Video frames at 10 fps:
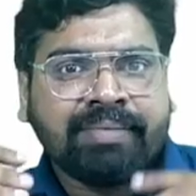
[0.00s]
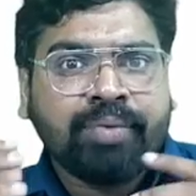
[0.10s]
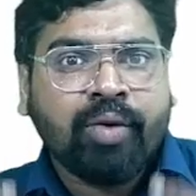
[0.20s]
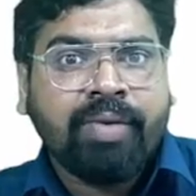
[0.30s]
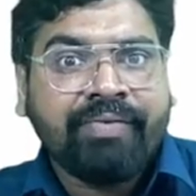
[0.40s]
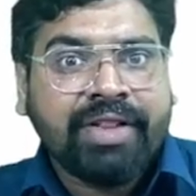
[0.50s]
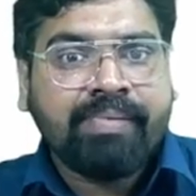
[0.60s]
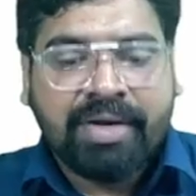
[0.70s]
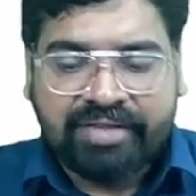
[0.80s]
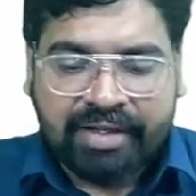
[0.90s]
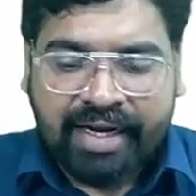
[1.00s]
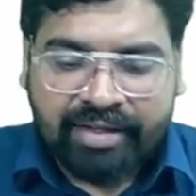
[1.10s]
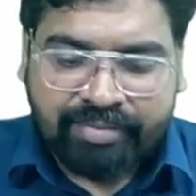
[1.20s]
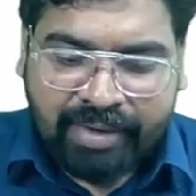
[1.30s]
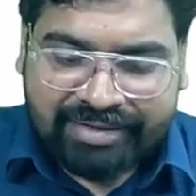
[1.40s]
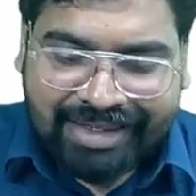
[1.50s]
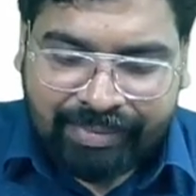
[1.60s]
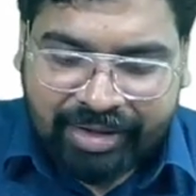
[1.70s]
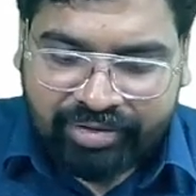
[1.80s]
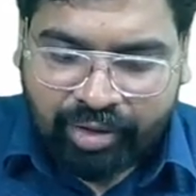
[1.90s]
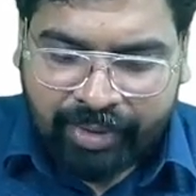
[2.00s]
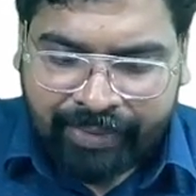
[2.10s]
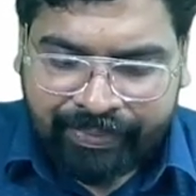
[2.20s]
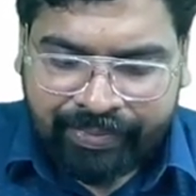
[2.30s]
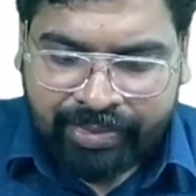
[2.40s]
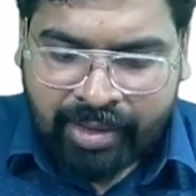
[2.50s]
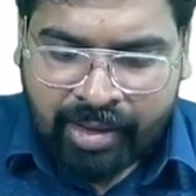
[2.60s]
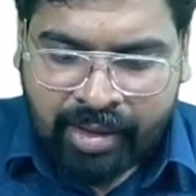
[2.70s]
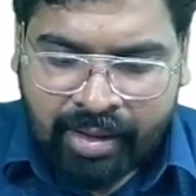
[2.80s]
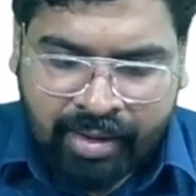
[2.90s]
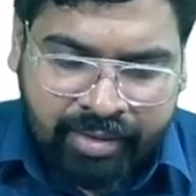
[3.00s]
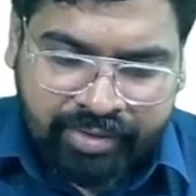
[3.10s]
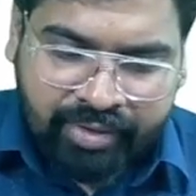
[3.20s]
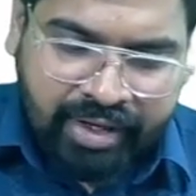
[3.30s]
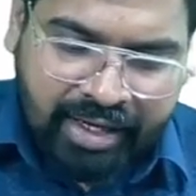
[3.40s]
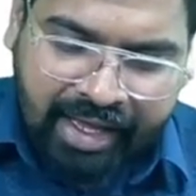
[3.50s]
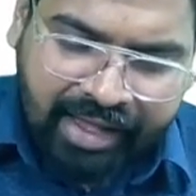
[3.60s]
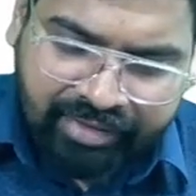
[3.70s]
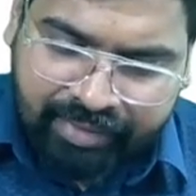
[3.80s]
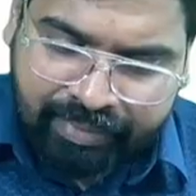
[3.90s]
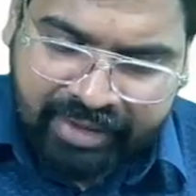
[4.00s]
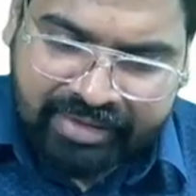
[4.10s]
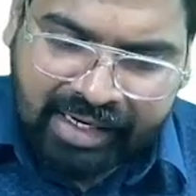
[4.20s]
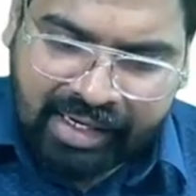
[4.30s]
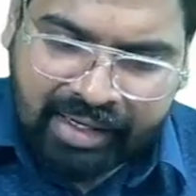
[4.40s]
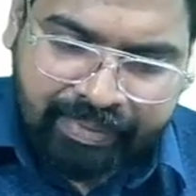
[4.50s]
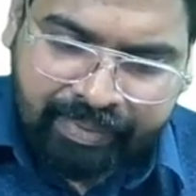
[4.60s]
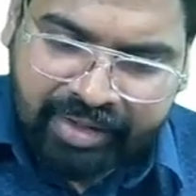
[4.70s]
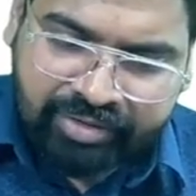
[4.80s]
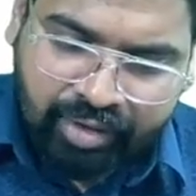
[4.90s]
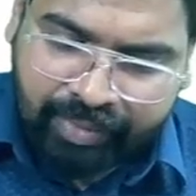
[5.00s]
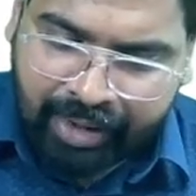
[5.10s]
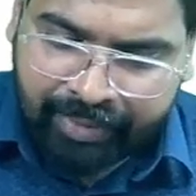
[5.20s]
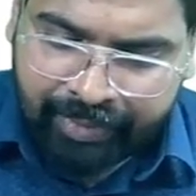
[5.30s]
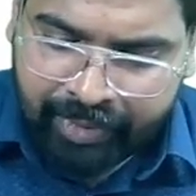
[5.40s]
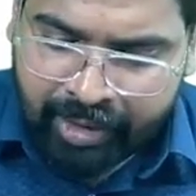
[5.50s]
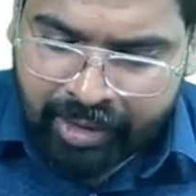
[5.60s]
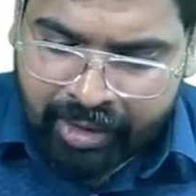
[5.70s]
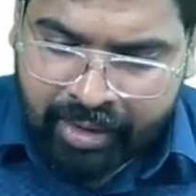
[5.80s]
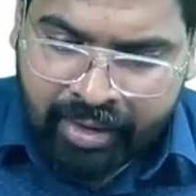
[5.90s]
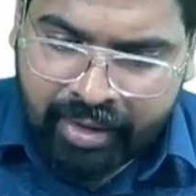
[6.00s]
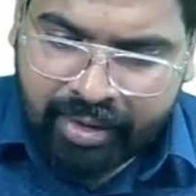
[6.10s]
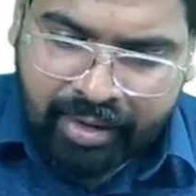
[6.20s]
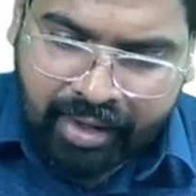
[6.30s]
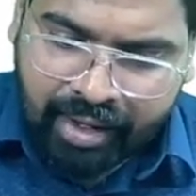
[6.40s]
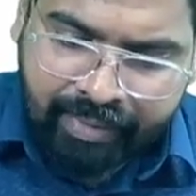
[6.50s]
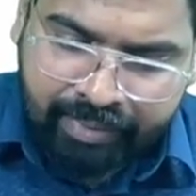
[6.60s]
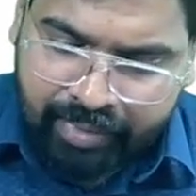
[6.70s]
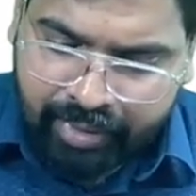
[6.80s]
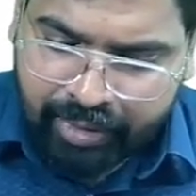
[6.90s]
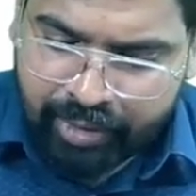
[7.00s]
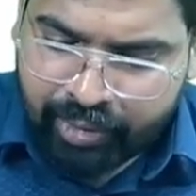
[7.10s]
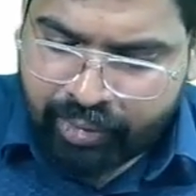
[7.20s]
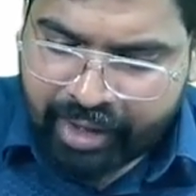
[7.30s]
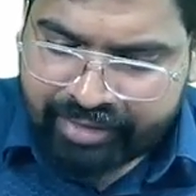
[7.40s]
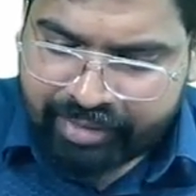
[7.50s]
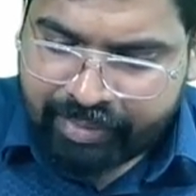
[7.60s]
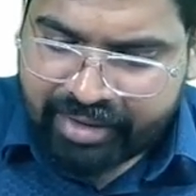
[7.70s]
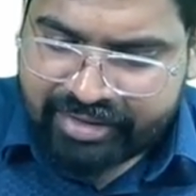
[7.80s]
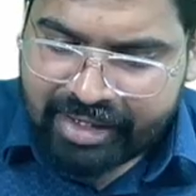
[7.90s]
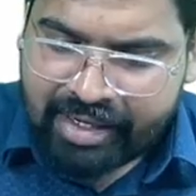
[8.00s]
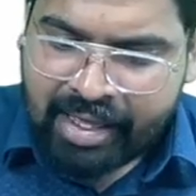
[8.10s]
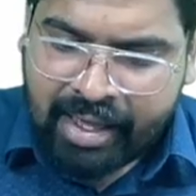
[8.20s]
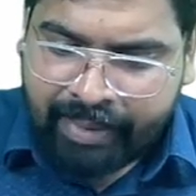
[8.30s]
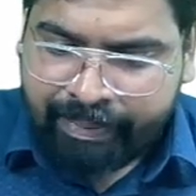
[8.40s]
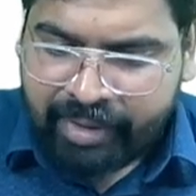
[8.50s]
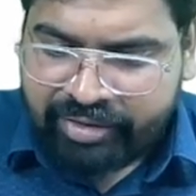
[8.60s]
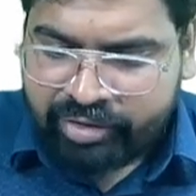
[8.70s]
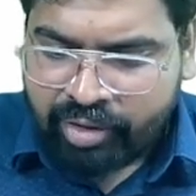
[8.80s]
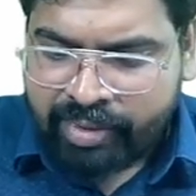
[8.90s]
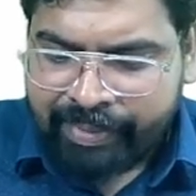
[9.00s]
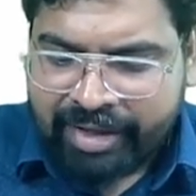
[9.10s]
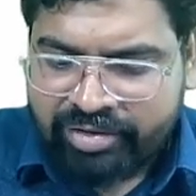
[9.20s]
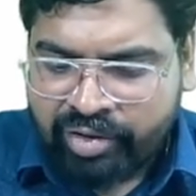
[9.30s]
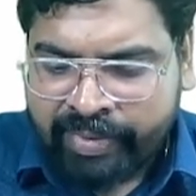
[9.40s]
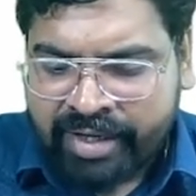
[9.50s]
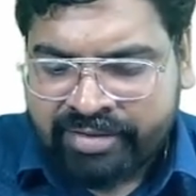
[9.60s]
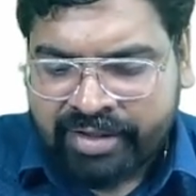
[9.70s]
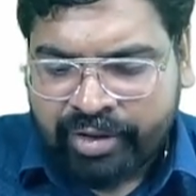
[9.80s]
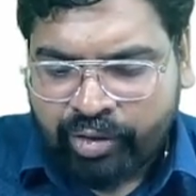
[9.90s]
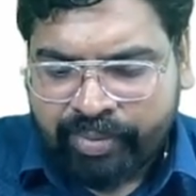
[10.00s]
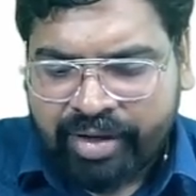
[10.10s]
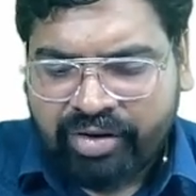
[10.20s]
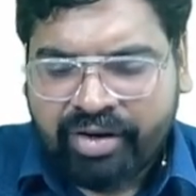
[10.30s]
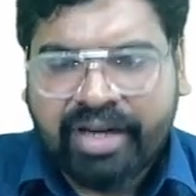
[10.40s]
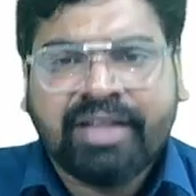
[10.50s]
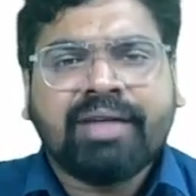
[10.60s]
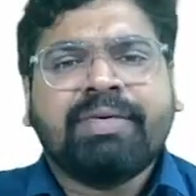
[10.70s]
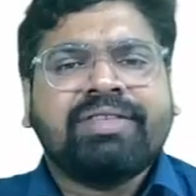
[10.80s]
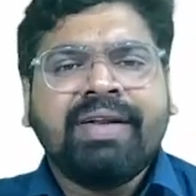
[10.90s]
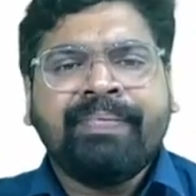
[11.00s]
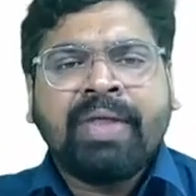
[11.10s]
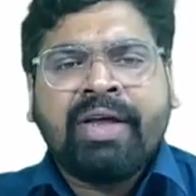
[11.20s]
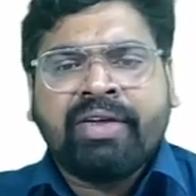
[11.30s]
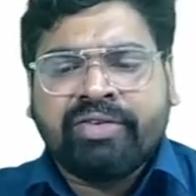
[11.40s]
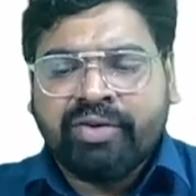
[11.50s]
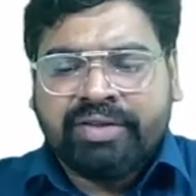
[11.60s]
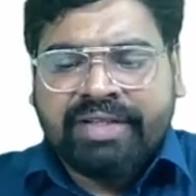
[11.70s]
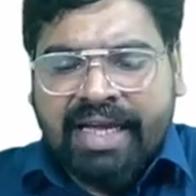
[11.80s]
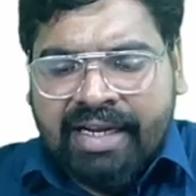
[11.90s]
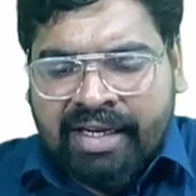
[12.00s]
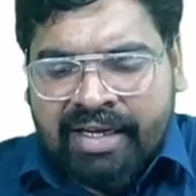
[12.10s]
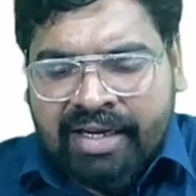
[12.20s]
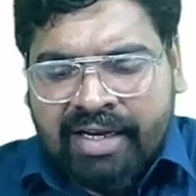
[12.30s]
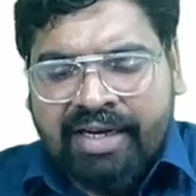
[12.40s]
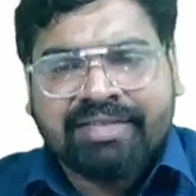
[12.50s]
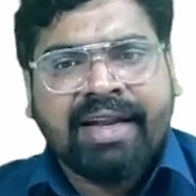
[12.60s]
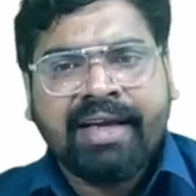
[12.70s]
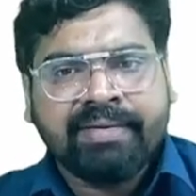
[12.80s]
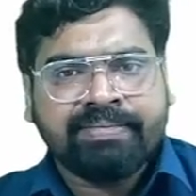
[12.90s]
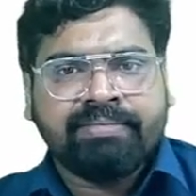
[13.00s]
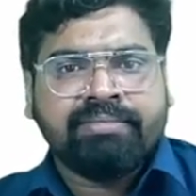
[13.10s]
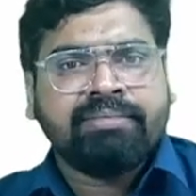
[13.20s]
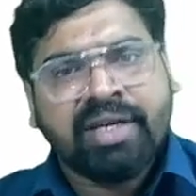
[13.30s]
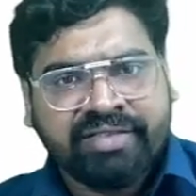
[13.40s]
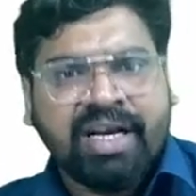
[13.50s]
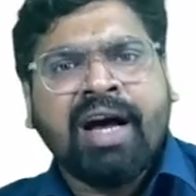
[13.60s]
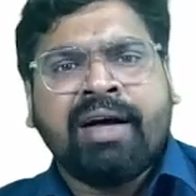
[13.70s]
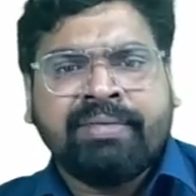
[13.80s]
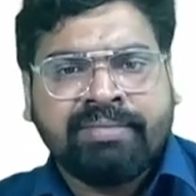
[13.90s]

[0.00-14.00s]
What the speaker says: problem with the muscle, that is muscle myxoma. He has muscle myxoma. MUS, muscle myxoma. Myxoma is a tumor occurring in the muscle. So then it's like maza.